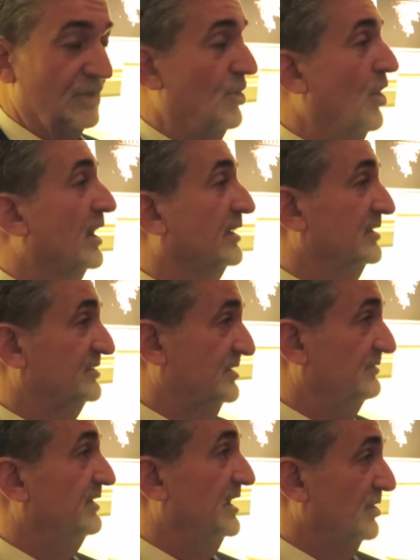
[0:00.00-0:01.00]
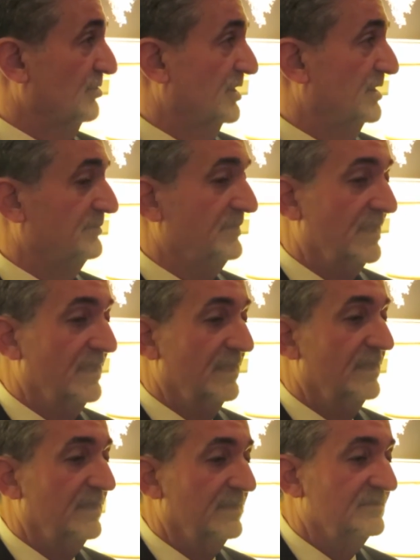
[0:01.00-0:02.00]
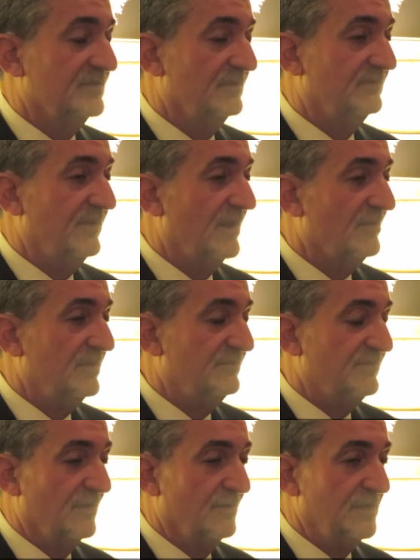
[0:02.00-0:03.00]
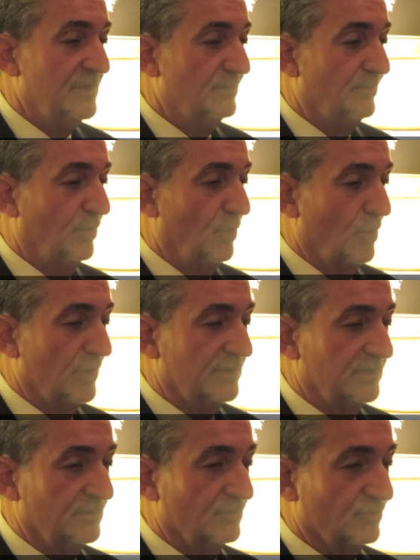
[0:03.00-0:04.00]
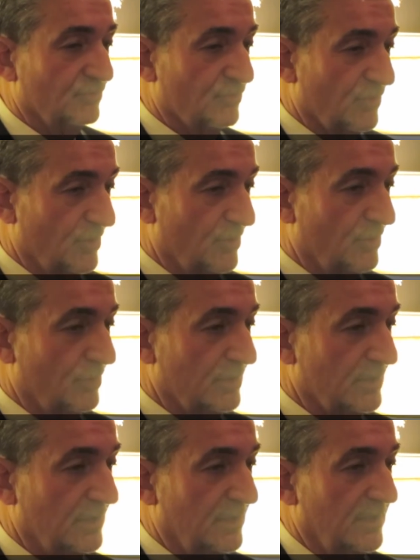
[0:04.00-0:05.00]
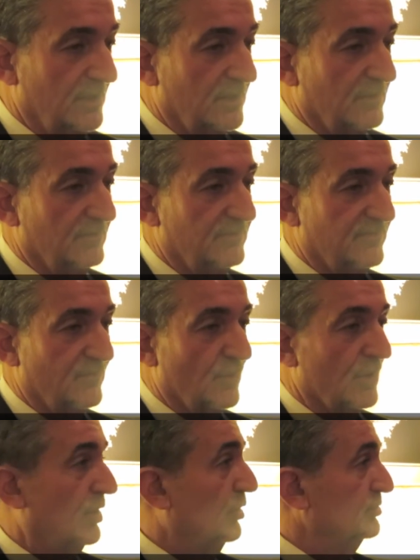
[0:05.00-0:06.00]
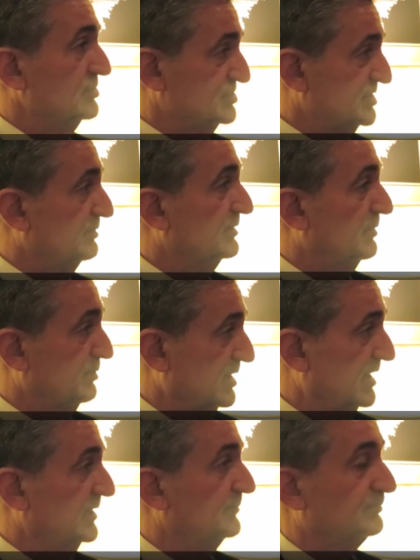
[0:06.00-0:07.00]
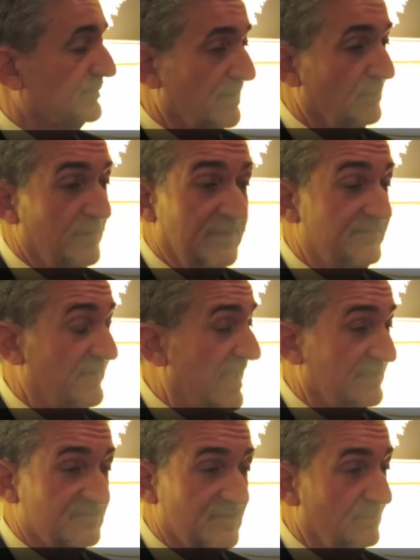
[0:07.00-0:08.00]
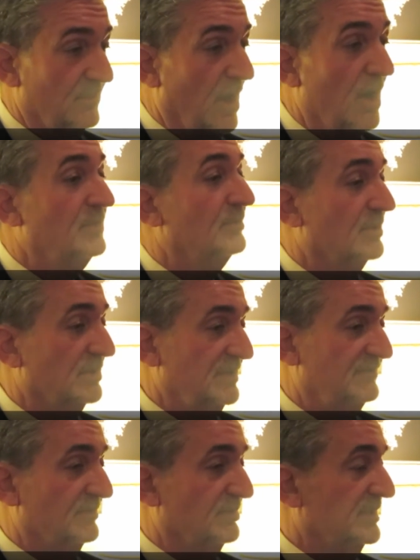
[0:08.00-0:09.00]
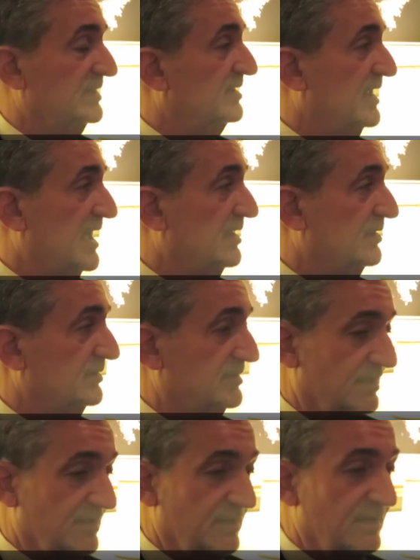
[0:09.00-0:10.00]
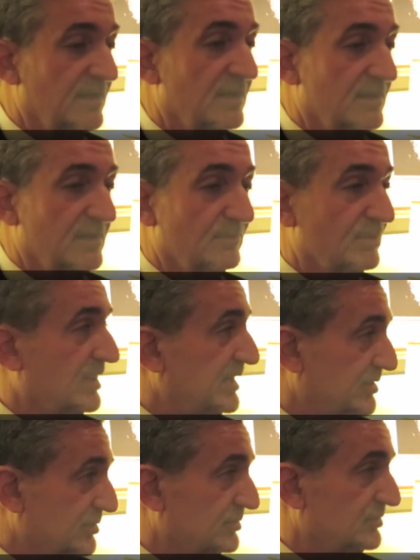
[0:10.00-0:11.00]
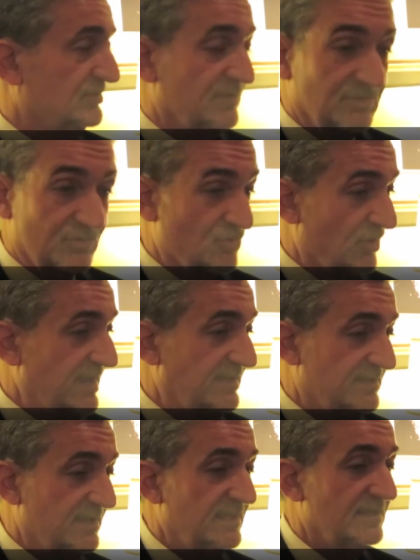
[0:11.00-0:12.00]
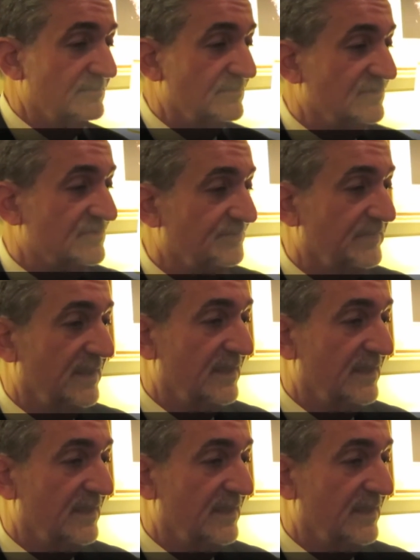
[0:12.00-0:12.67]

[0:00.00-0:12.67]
regardless of era, is a very, very important role for ownership to play. We've had some unbelievably talented players and great teams,